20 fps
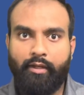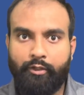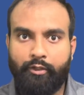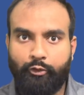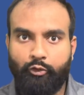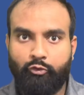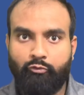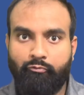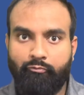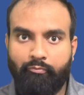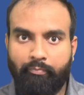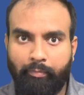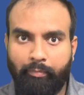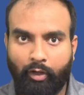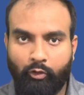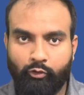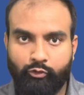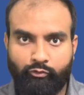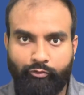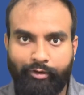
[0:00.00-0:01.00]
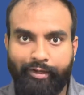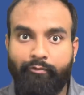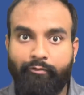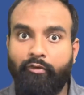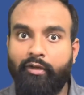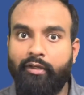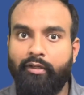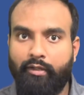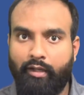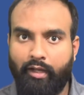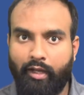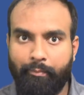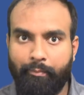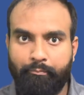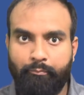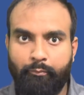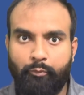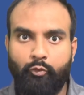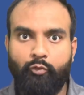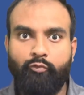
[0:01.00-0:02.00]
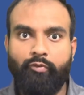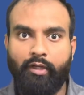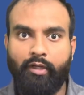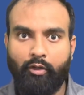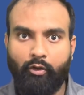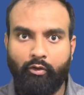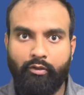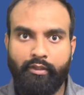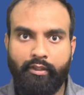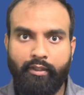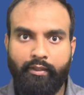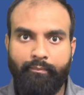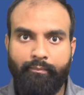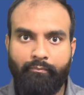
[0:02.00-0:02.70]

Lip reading: your bounce rate will improve a lot,